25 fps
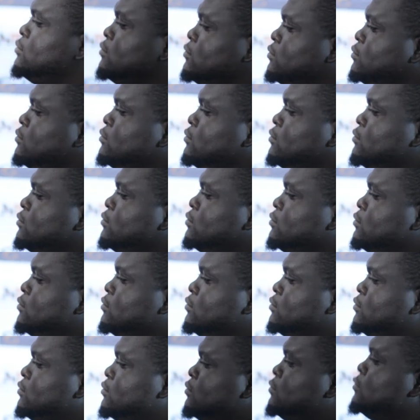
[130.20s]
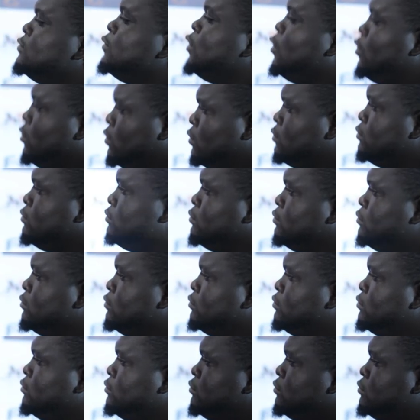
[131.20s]

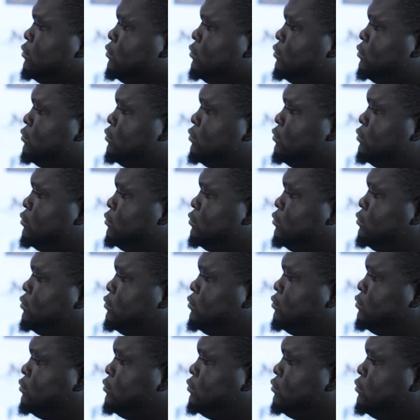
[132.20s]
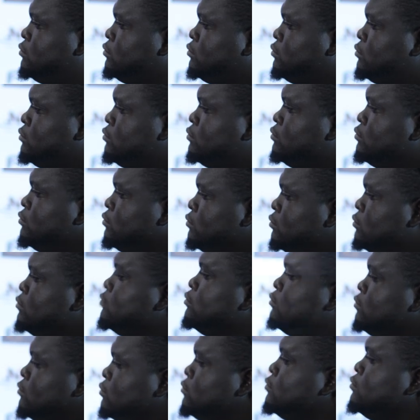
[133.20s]

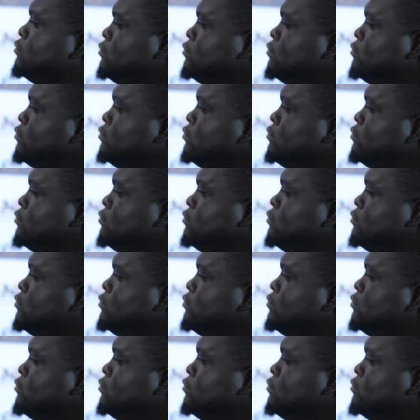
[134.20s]
(silent)